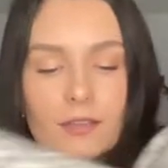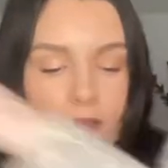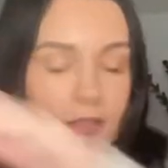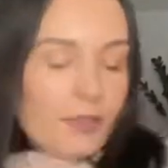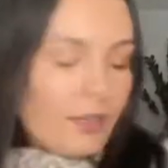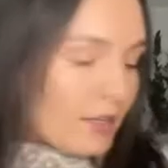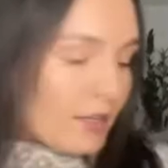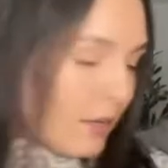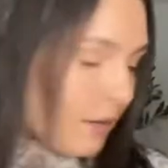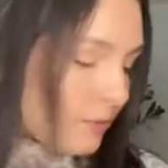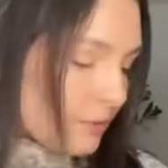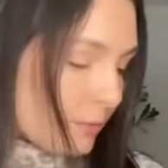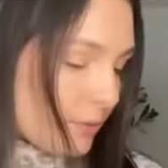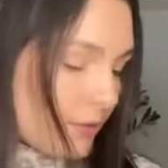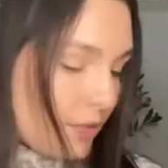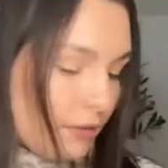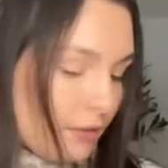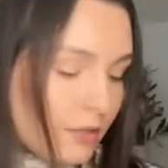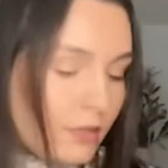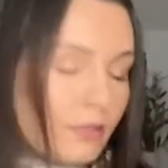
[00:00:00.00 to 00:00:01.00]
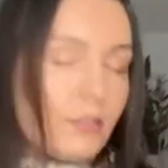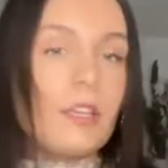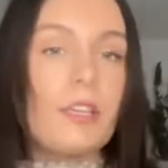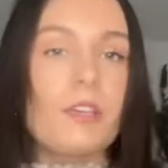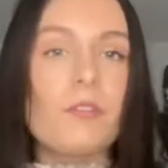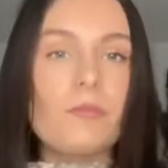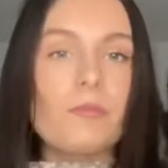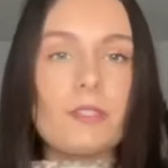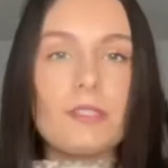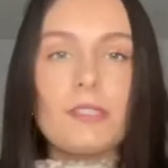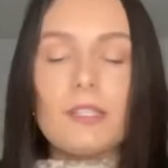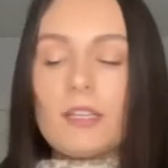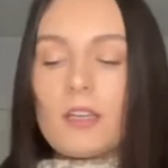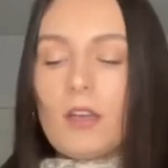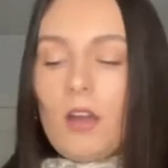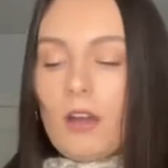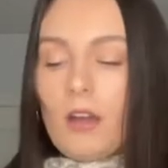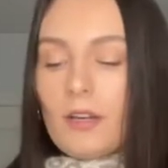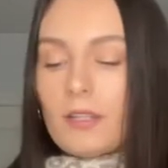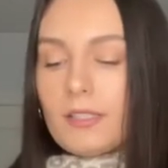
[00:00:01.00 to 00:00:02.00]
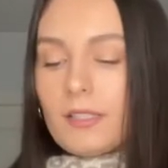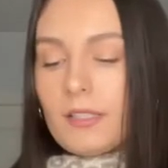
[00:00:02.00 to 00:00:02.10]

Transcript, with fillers: It comes with the little like receipt cards